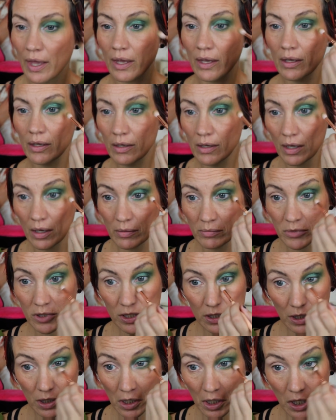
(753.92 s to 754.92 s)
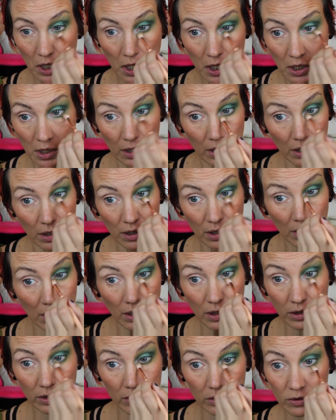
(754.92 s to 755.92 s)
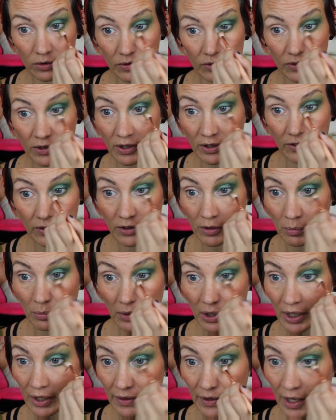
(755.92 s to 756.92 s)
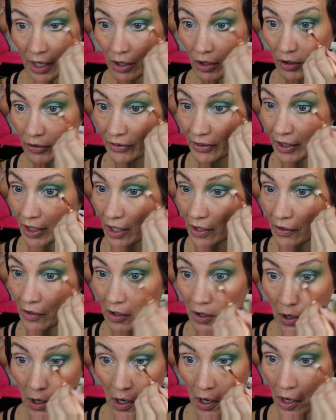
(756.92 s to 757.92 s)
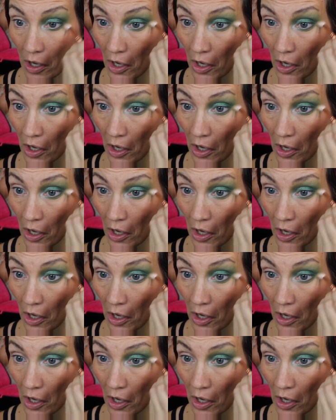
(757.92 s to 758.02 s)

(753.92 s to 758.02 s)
And I'm just going to kind of use this to blend that all together.